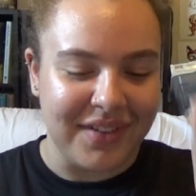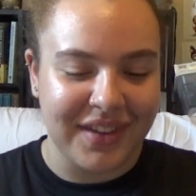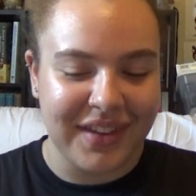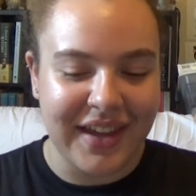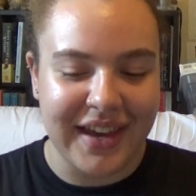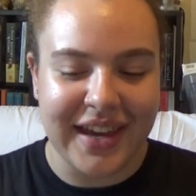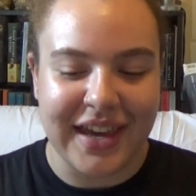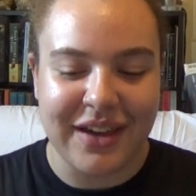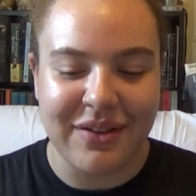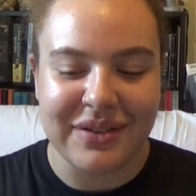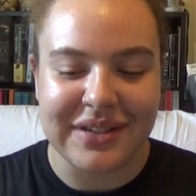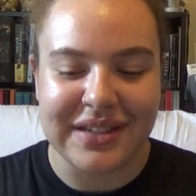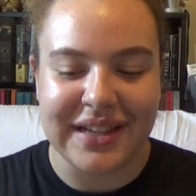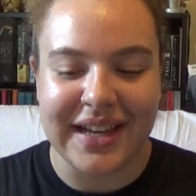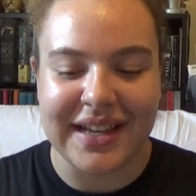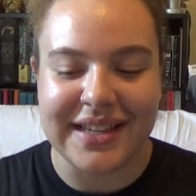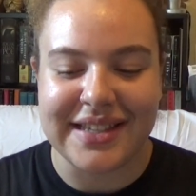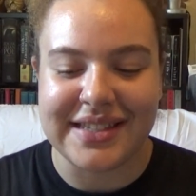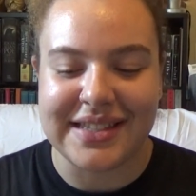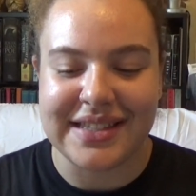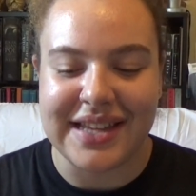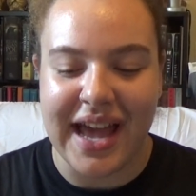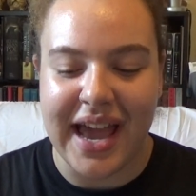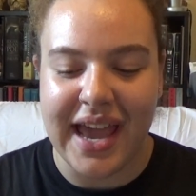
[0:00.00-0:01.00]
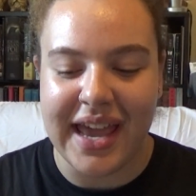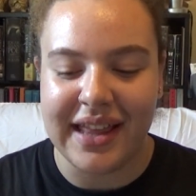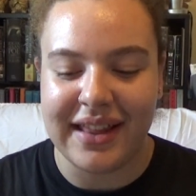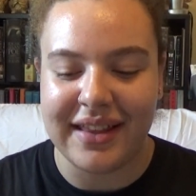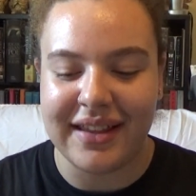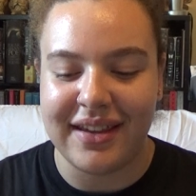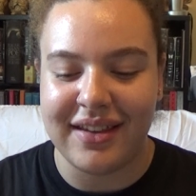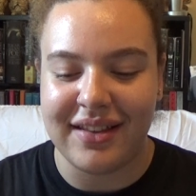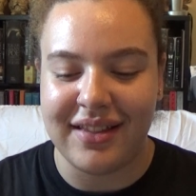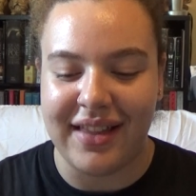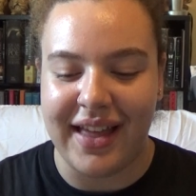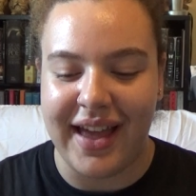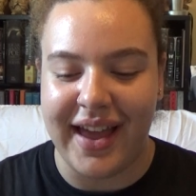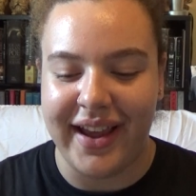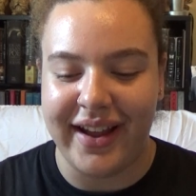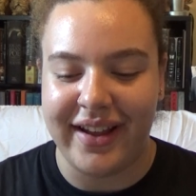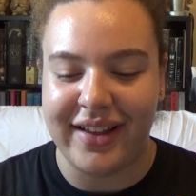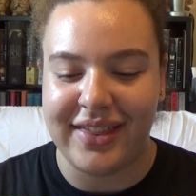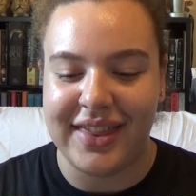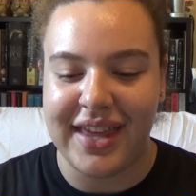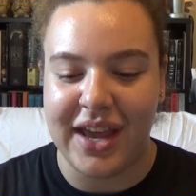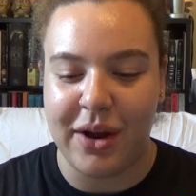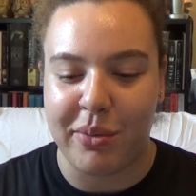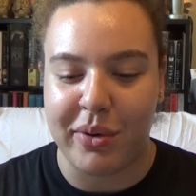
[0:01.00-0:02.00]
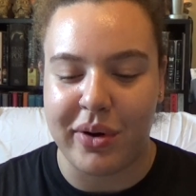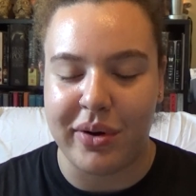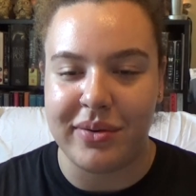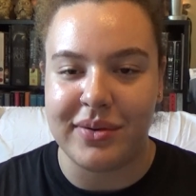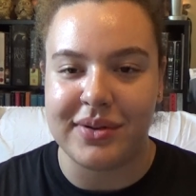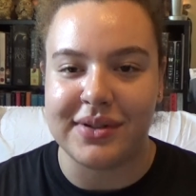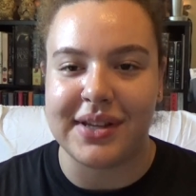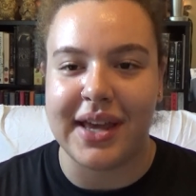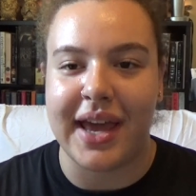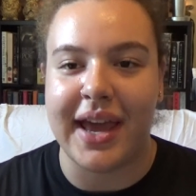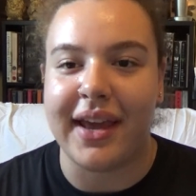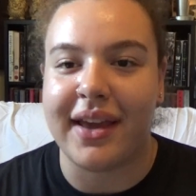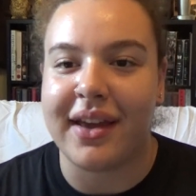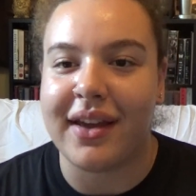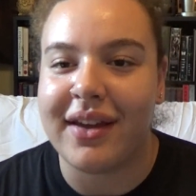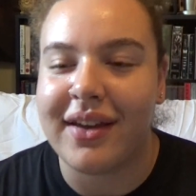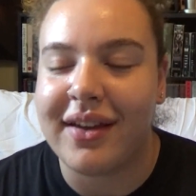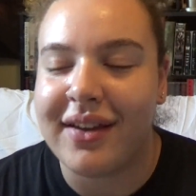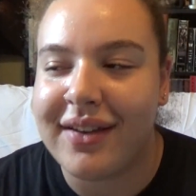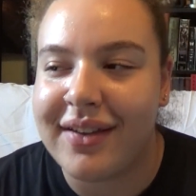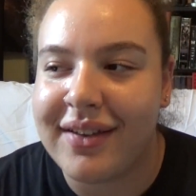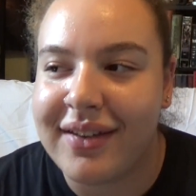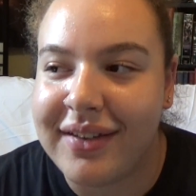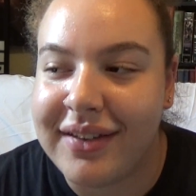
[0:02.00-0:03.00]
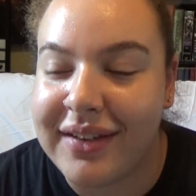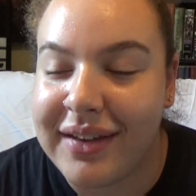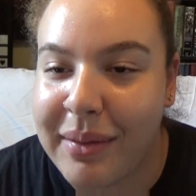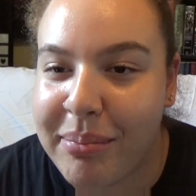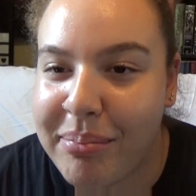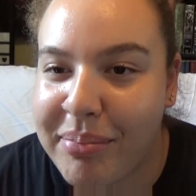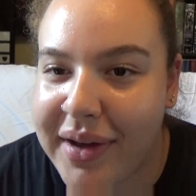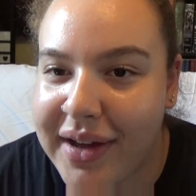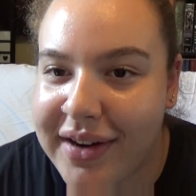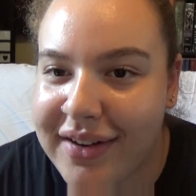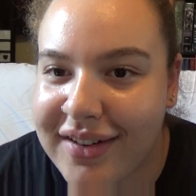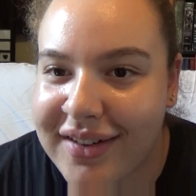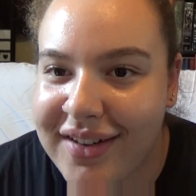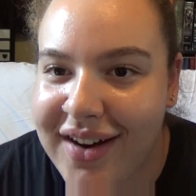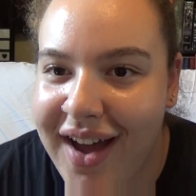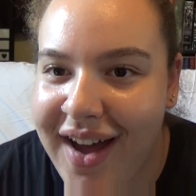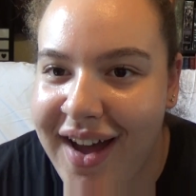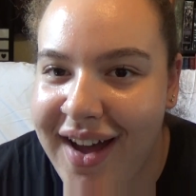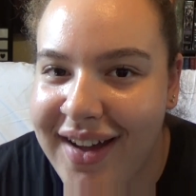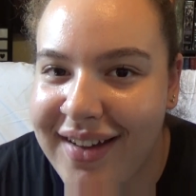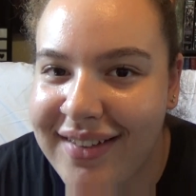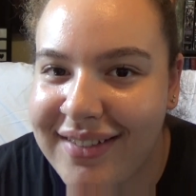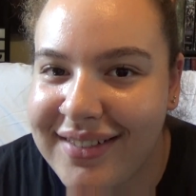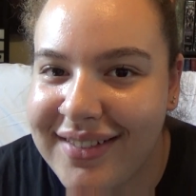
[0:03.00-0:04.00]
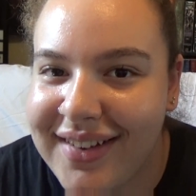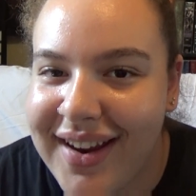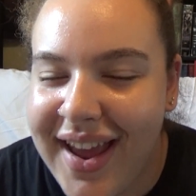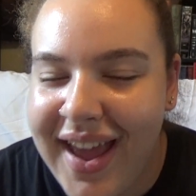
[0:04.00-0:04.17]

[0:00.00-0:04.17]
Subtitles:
Like, it was like a silent, like, thing where it was like, you better not.